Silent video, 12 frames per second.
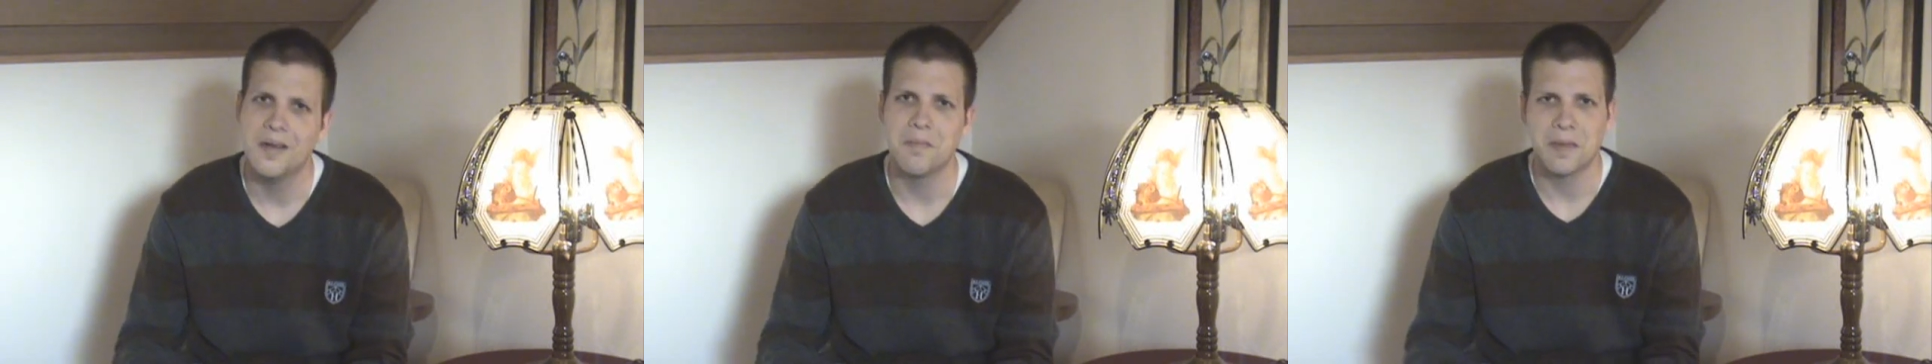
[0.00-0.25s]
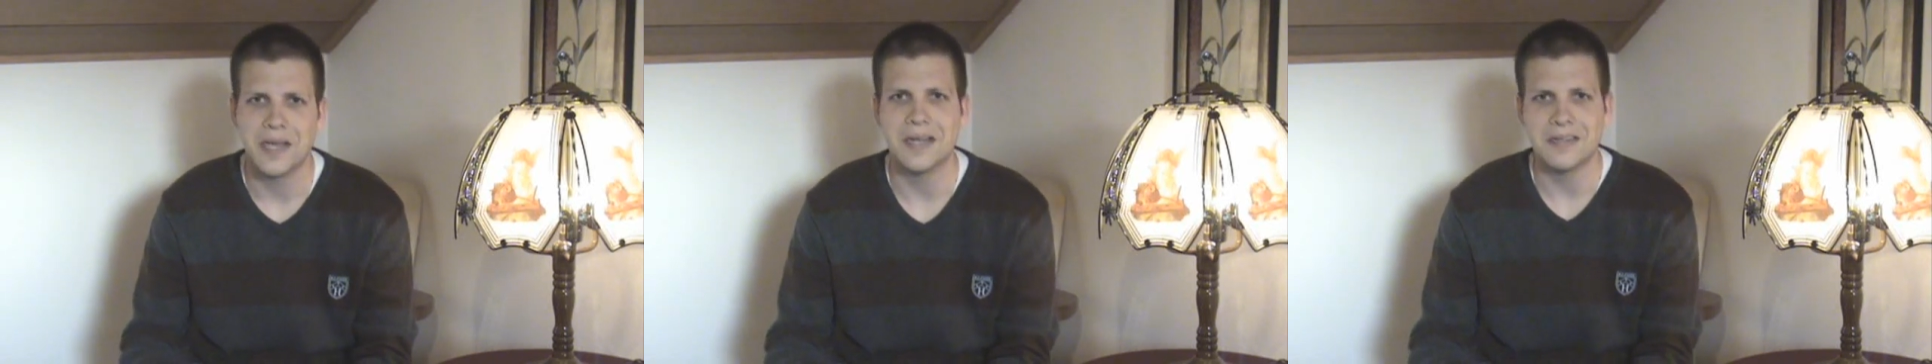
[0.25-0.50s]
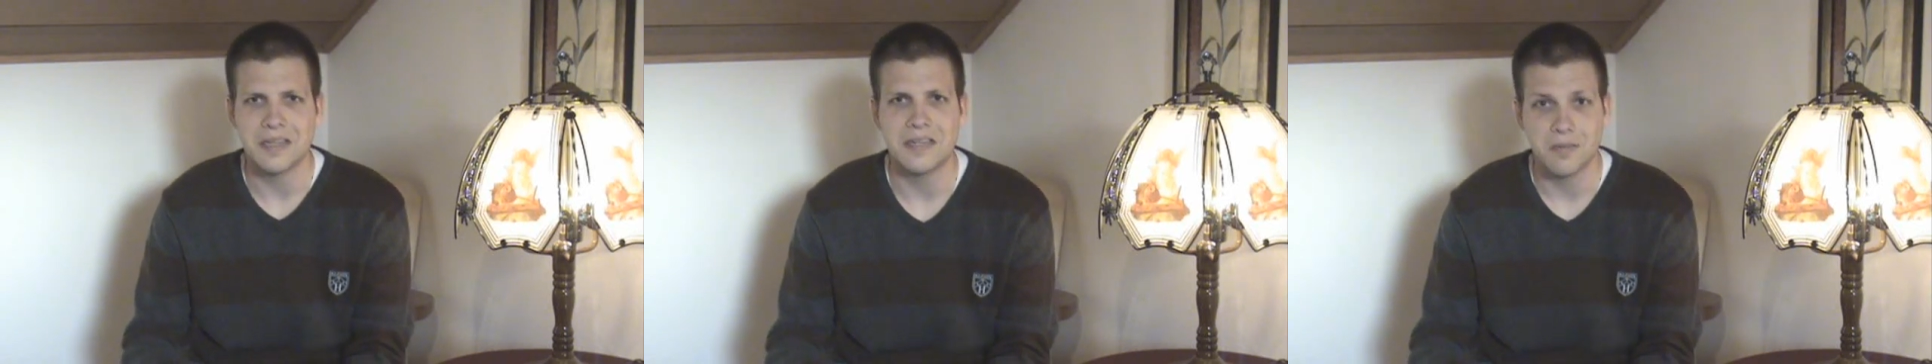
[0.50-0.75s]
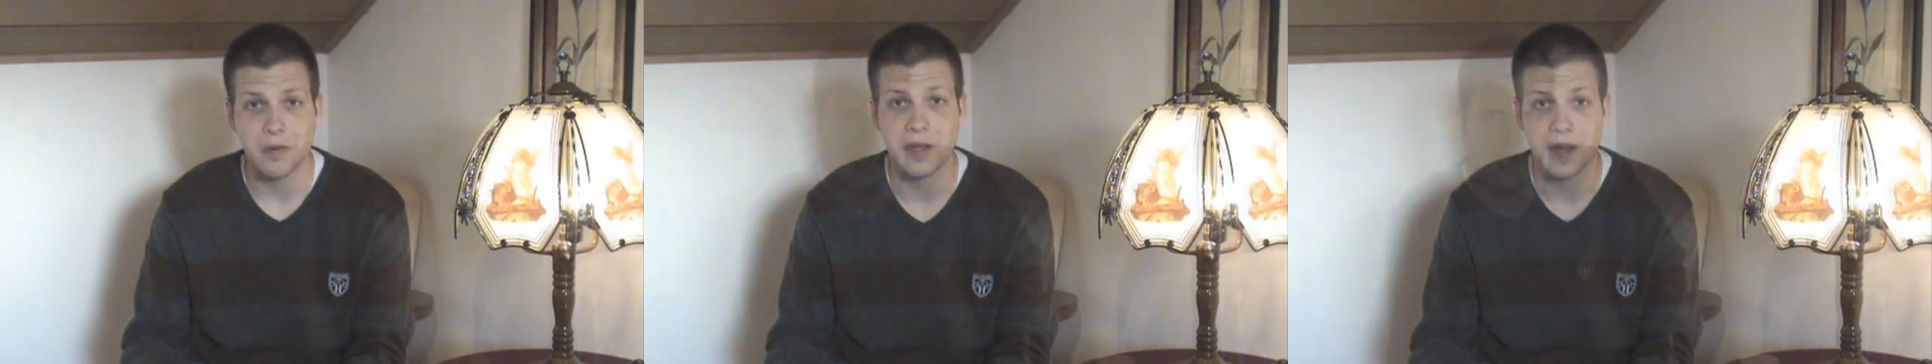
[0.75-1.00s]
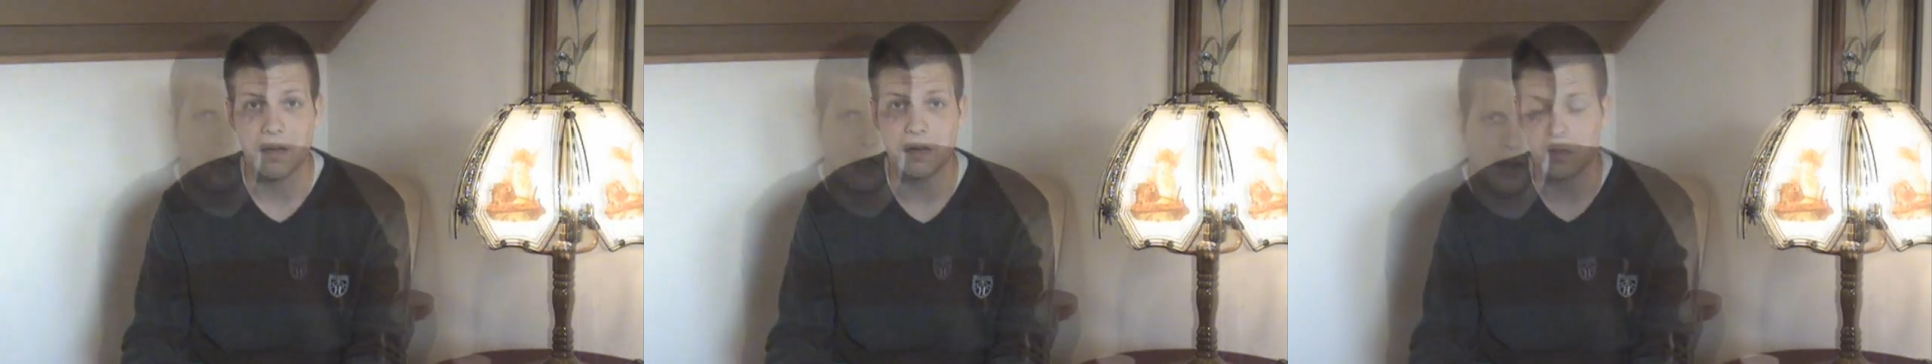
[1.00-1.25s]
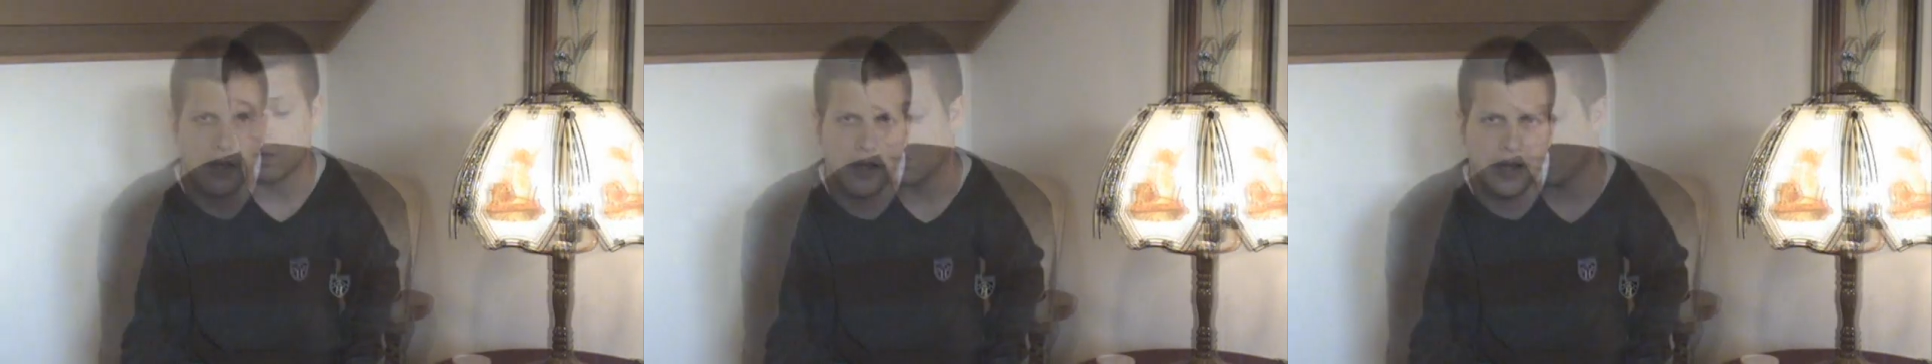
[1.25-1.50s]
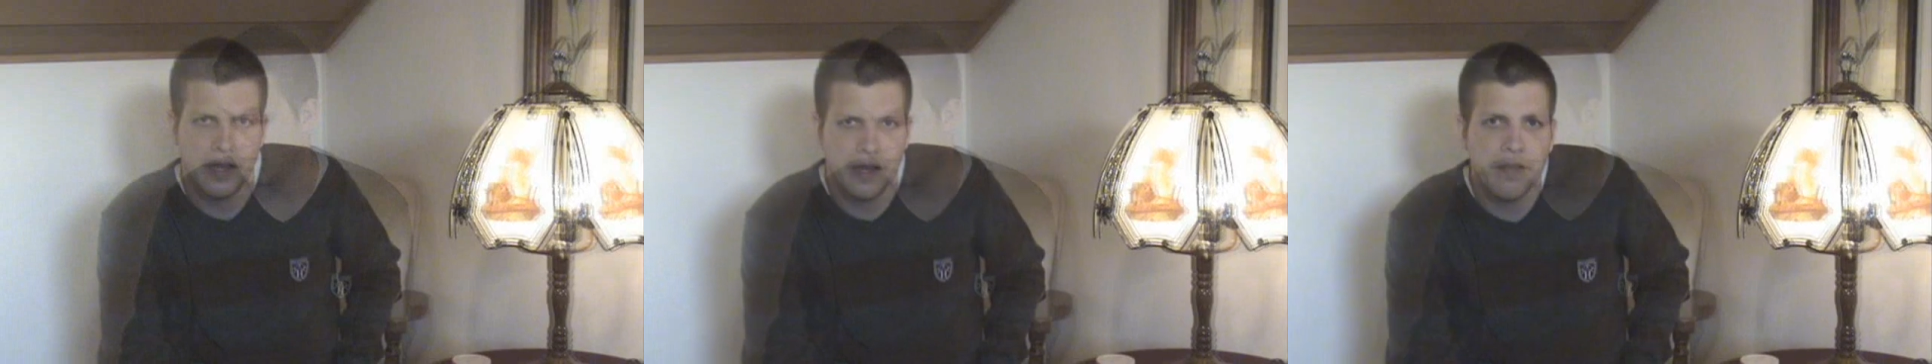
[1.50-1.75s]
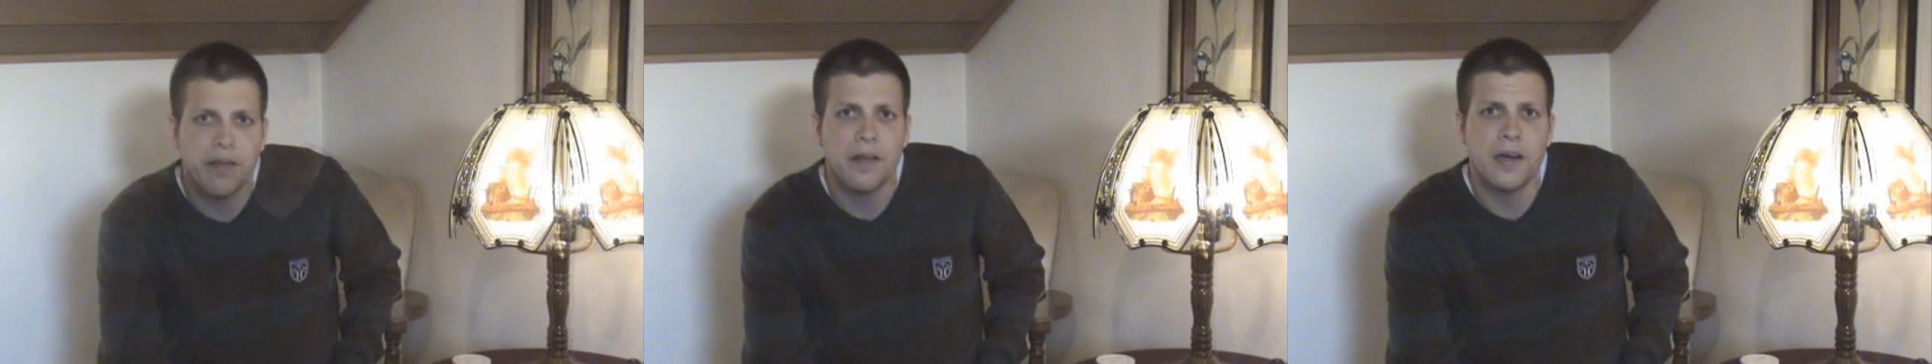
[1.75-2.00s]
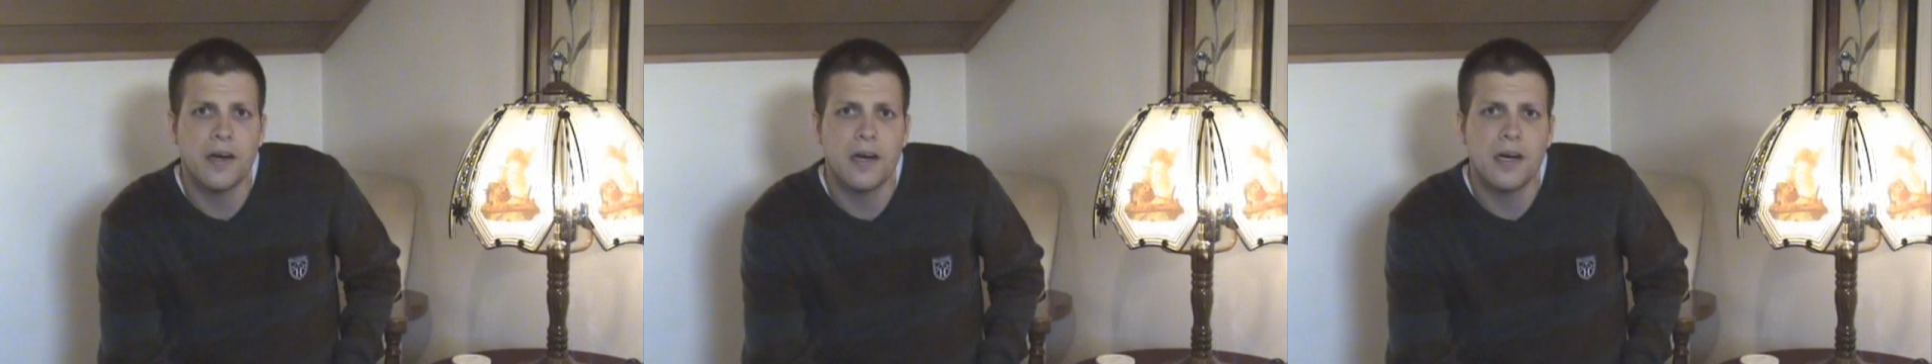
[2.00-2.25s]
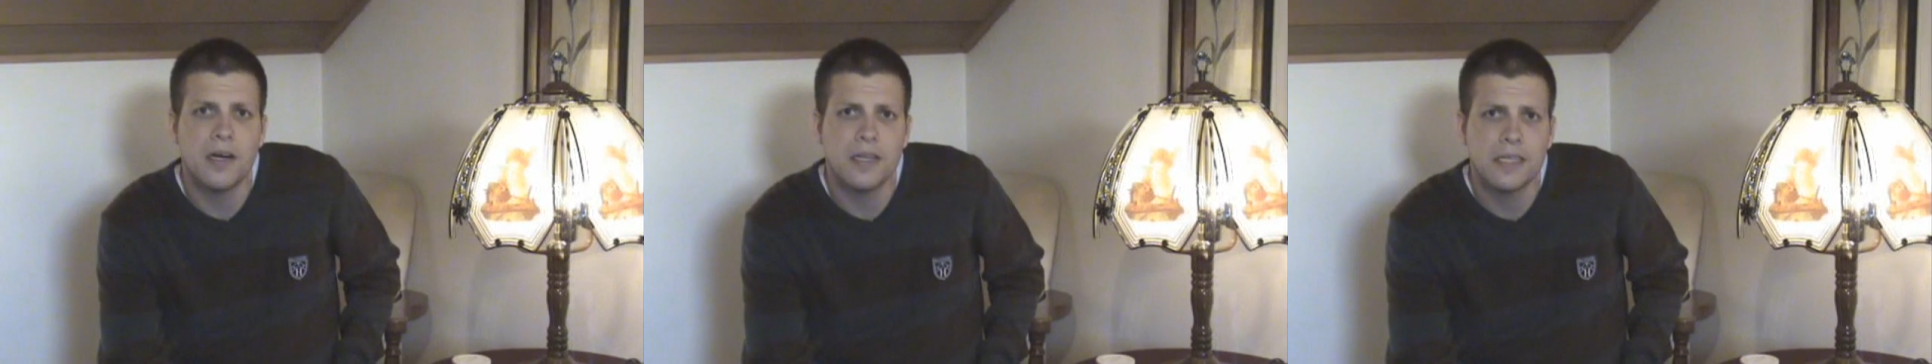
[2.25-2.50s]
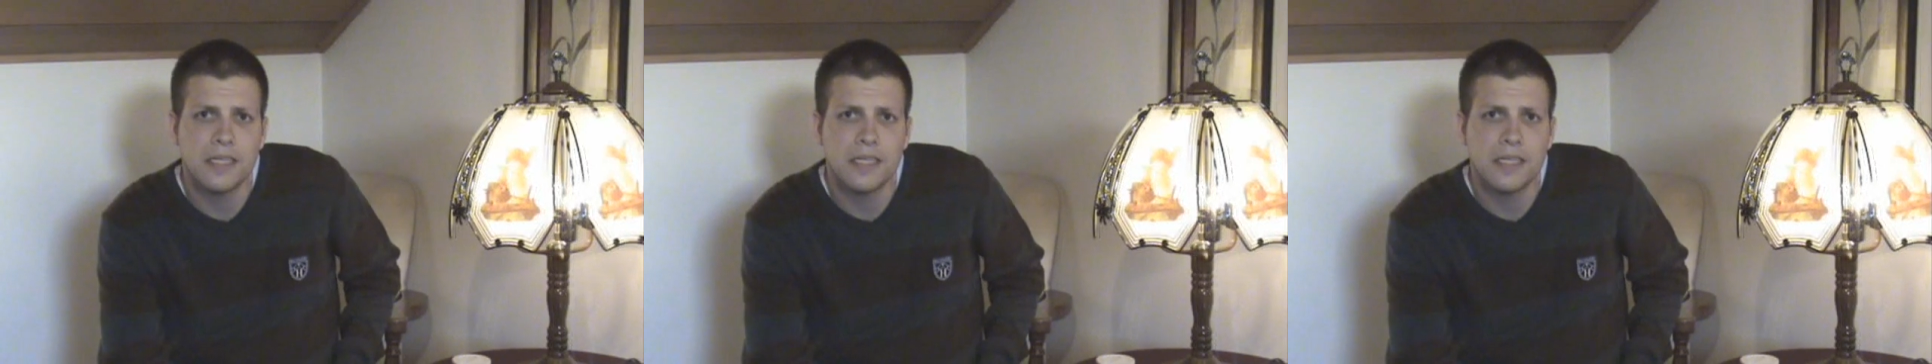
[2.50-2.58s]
But yeah, it's really comfortable. In the